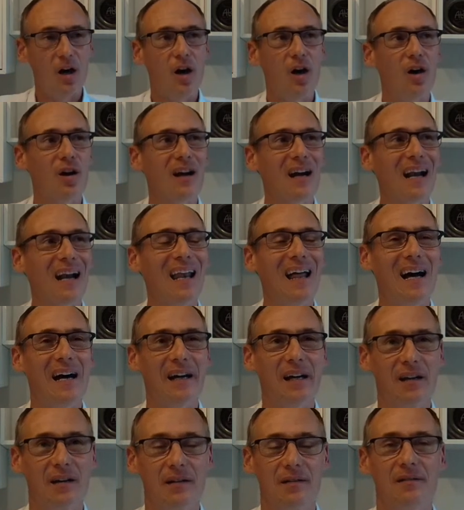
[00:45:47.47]
A
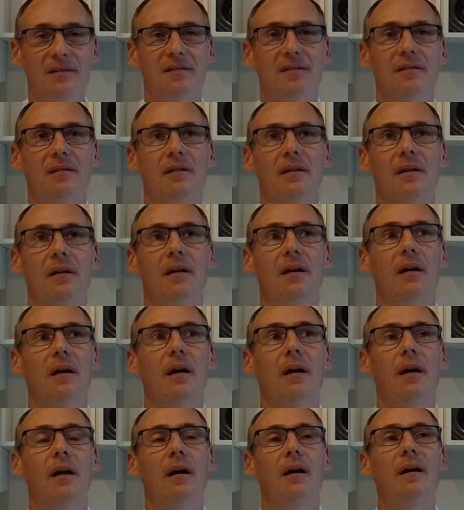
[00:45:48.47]
client
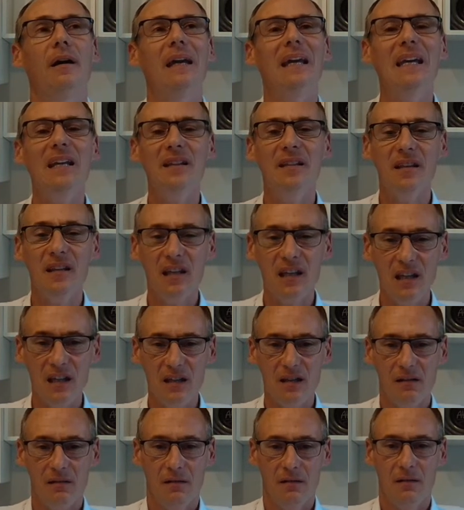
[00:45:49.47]
in
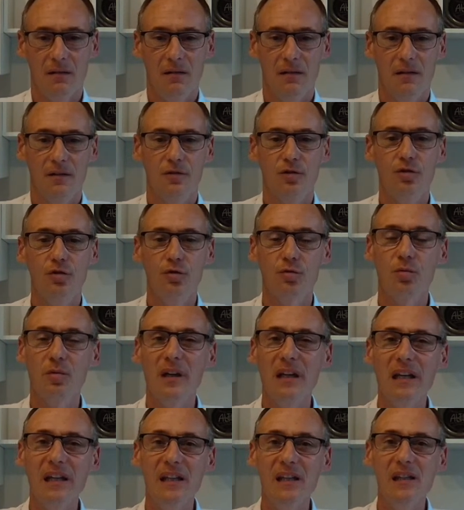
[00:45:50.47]
need to
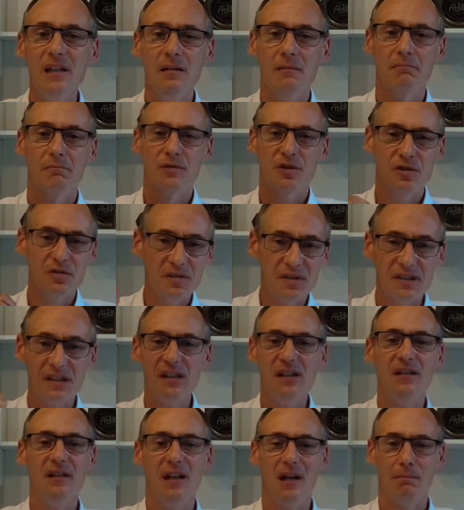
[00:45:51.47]
really
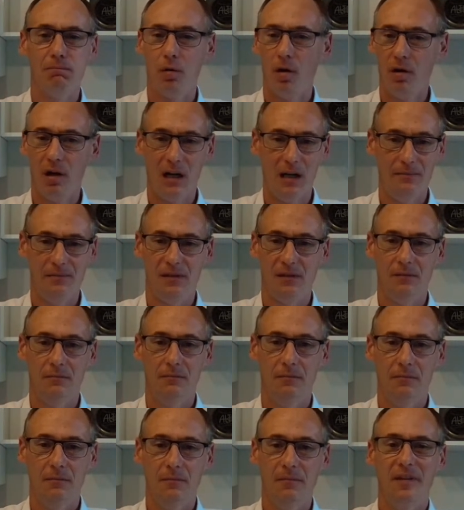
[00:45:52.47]
succeed their programs.
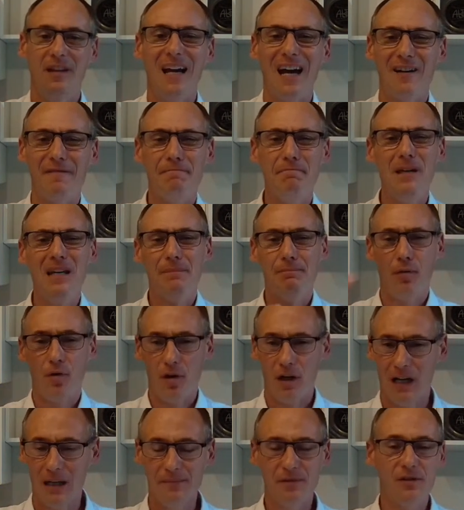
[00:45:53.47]
They have big
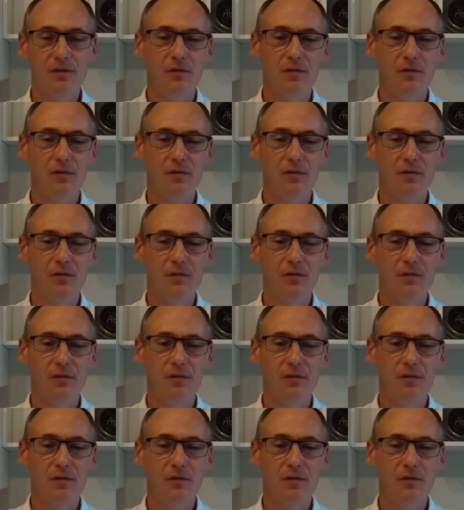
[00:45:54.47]
programs,